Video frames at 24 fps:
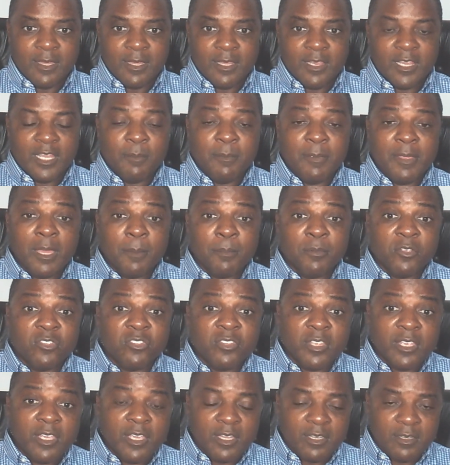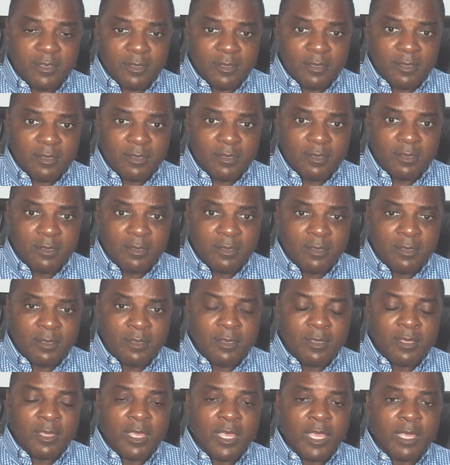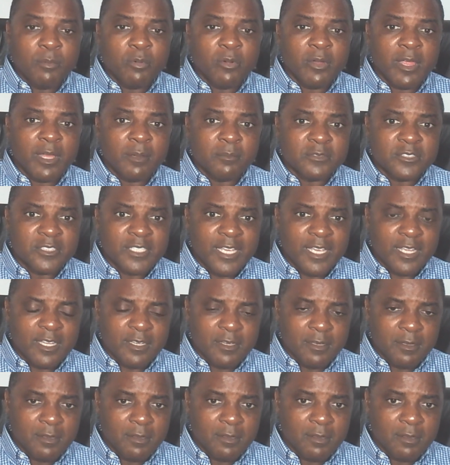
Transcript: Let me help you see it. Abraham said,